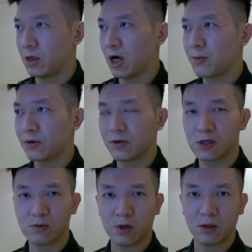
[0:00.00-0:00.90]
how about
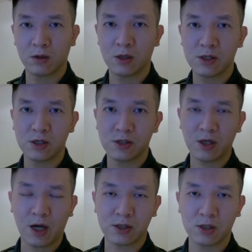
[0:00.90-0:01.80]
this one? This is
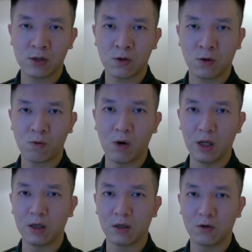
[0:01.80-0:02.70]
testing your what?
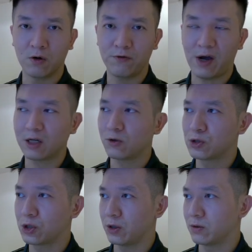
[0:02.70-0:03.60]
Your factoring
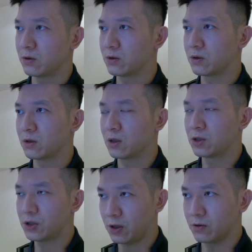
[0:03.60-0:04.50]

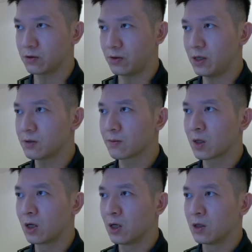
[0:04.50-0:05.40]
skills, right?
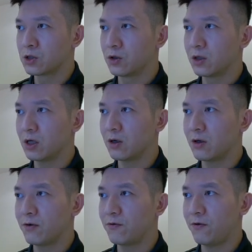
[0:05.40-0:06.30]
So you're gonna
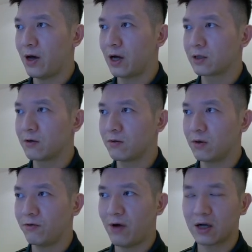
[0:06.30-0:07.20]
in fact
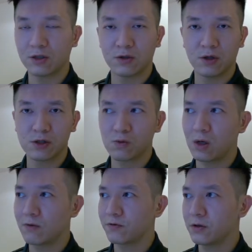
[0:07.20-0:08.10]
factor this
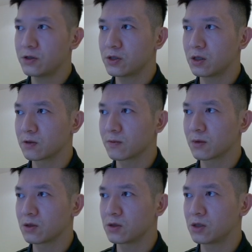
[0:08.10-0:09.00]
one first.
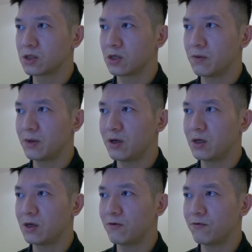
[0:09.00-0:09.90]
So it's gonna
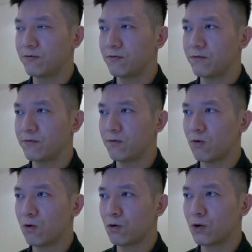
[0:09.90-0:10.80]
be
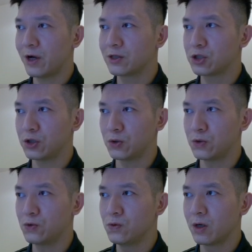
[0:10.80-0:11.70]
4 and 2,